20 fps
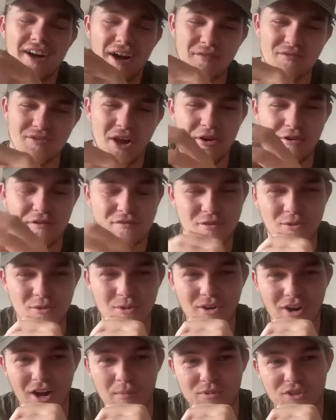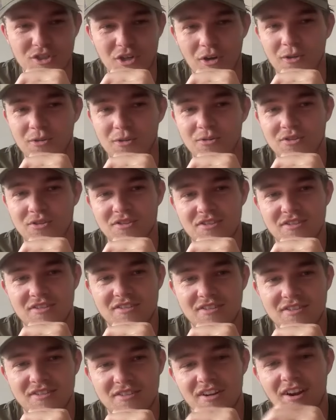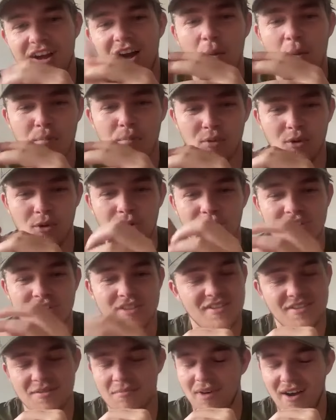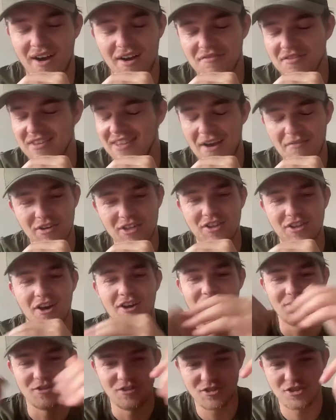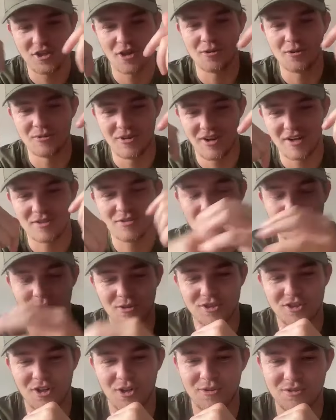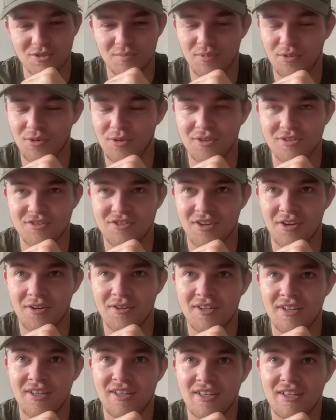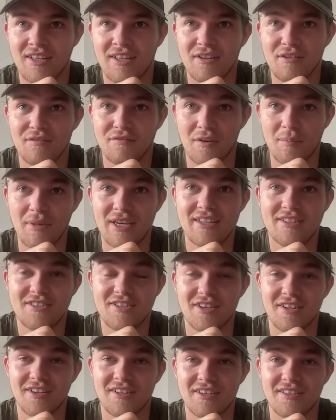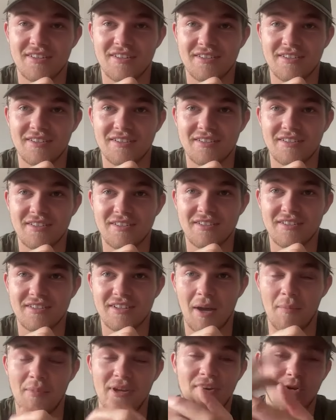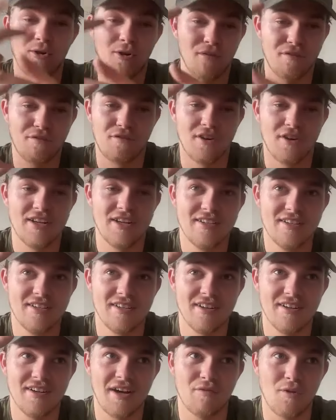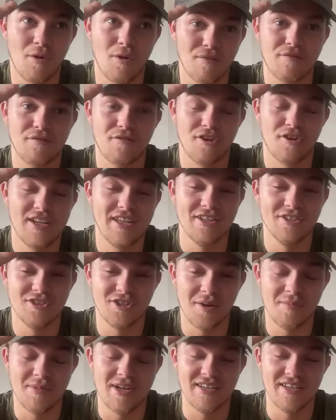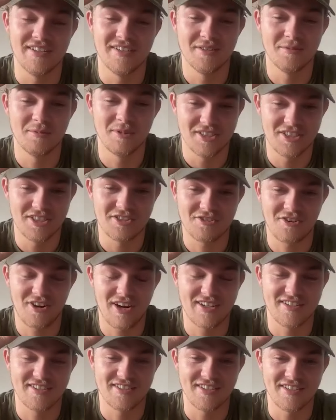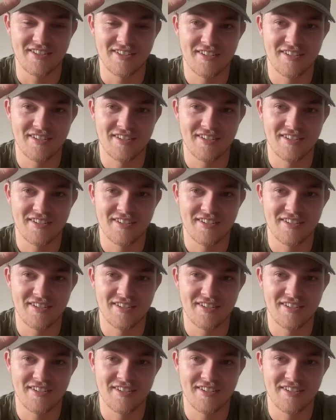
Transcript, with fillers: I've done a few club shows like abroad, but I've never done show like tour shows abroad. So for me to, I mean, I've got three, I've got three in Germany, which is crazy.